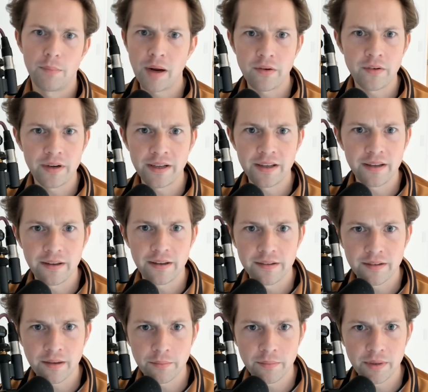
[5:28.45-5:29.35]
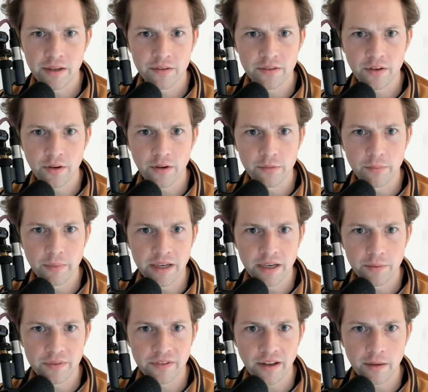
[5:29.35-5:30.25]
Apparently, somebody on social
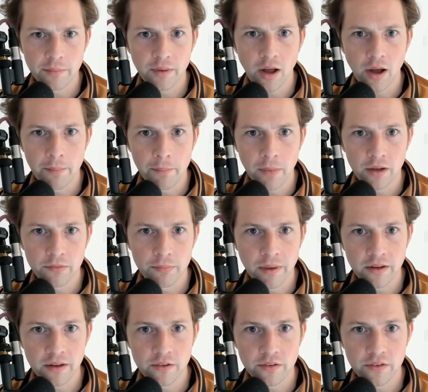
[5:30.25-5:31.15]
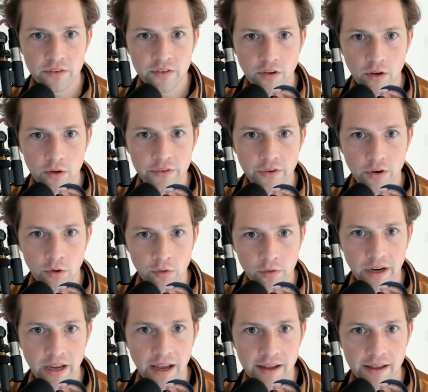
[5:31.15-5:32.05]
media was telling me that I must mention Serge
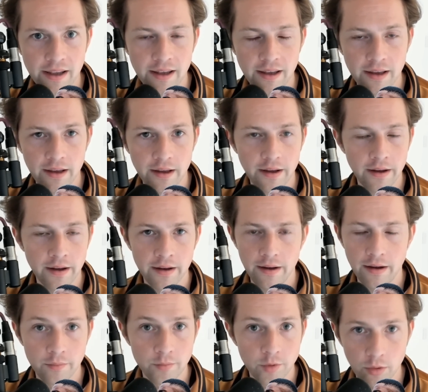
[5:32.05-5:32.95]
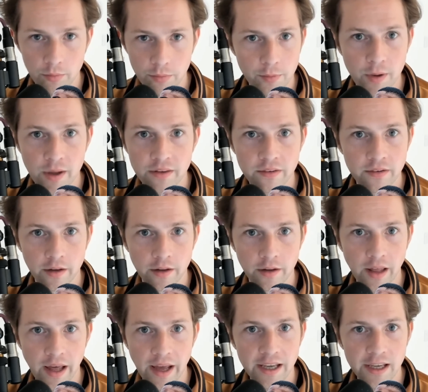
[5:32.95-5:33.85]
Aurier here. Uh, I'm not prepared to do that.